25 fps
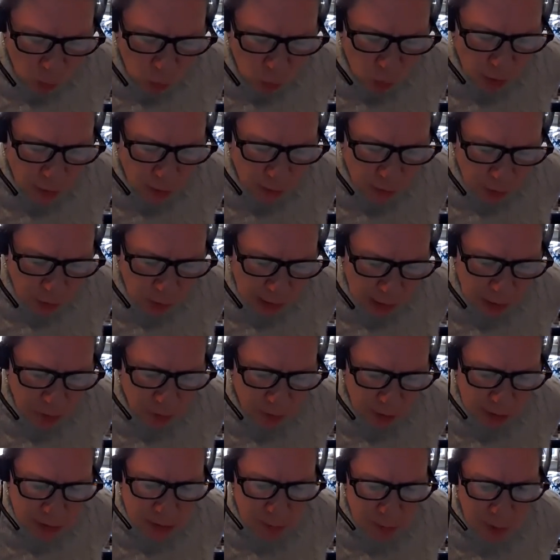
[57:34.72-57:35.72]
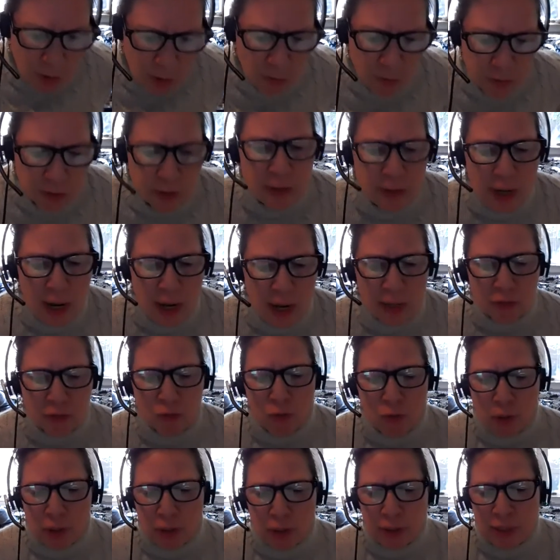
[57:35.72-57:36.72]
one of the great things about this task
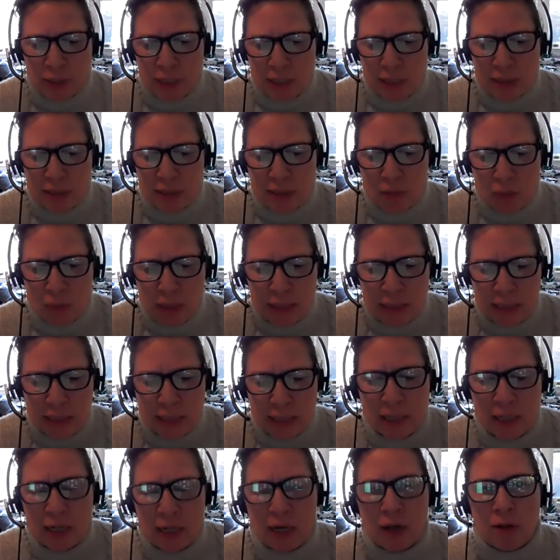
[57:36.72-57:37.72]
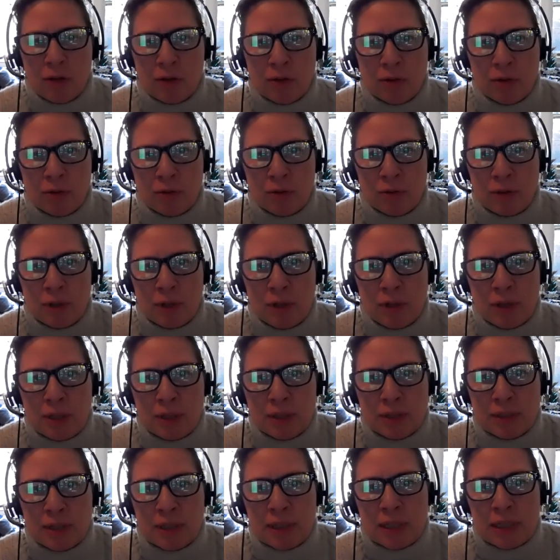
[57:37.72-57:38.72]
force is that we did include
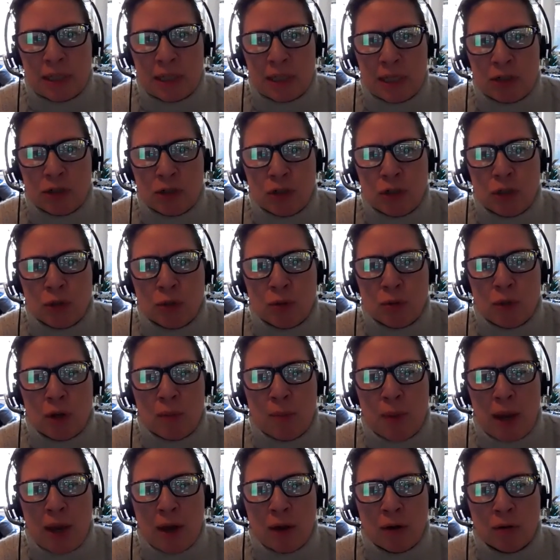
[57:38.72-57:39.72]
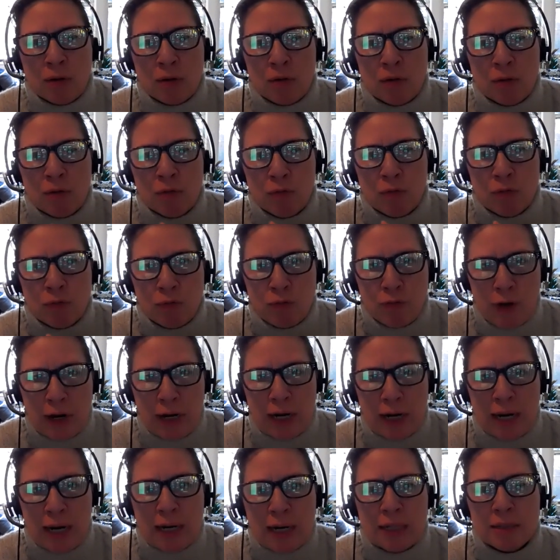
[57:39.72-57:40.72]
this issue about
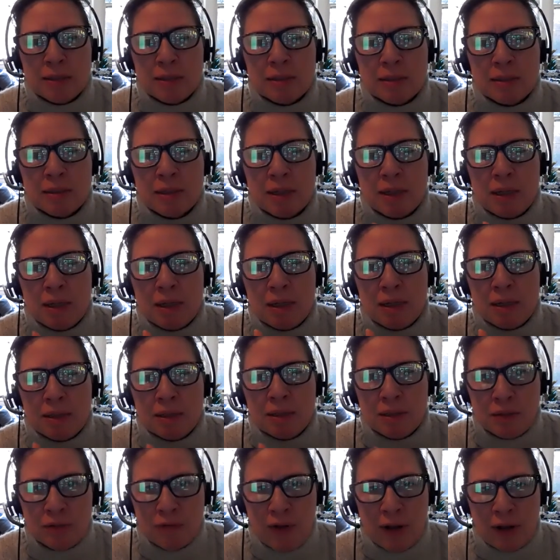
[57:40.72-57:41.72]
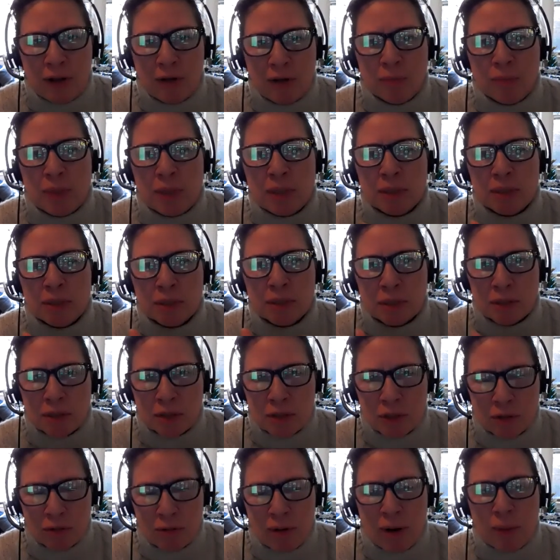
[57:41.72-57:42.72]
finance, development,
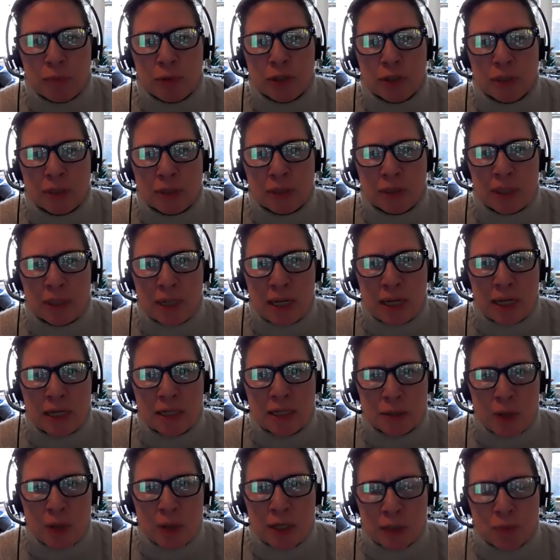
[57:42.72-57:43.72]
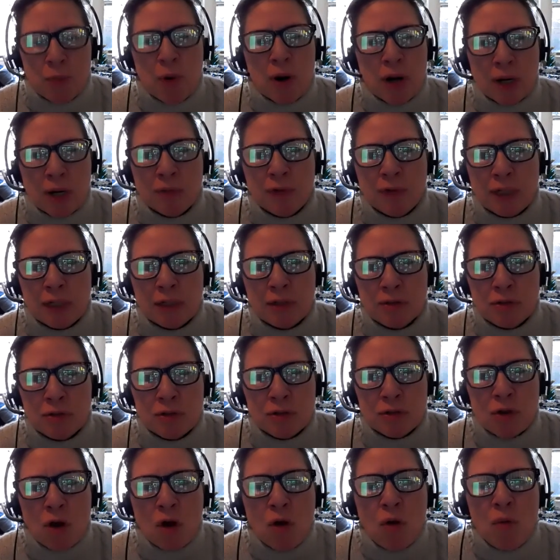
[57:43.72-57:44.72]
corruption as, as part of it.
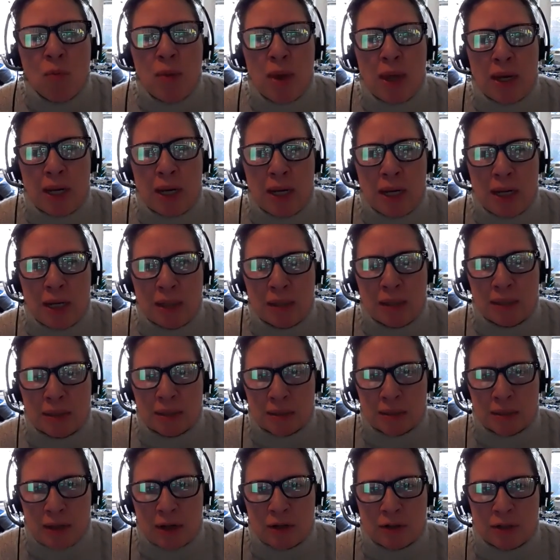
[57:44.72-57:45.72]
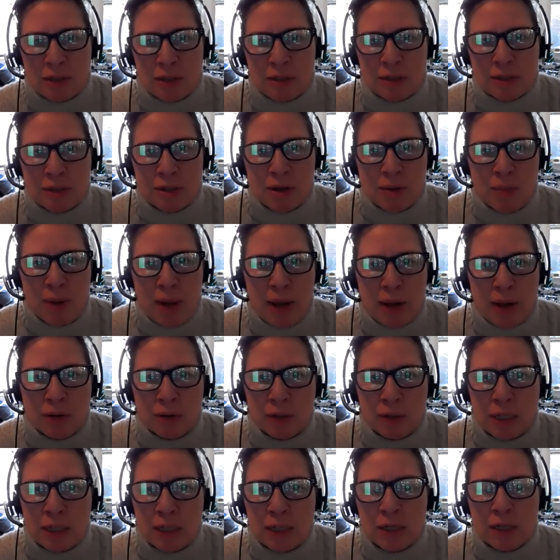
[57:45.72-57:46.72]
So many discussions
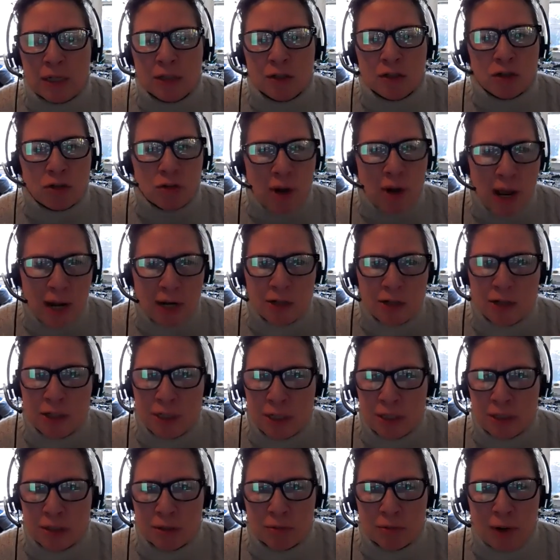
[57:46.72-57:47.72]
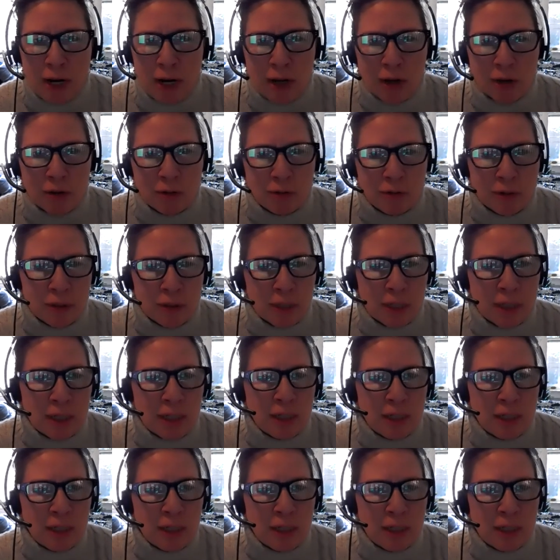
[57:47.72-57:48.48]
about strategies around